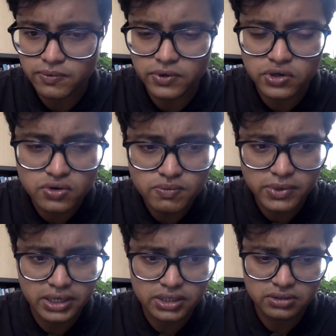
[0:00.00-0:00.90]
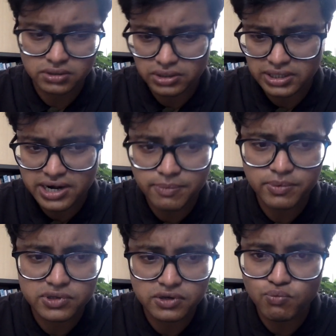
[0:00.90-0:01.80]
for you because they
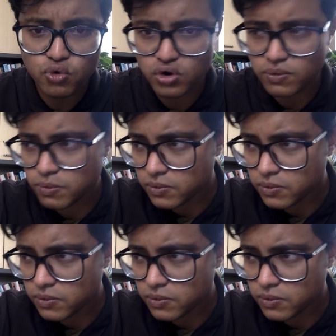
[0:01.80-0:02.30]
represent more of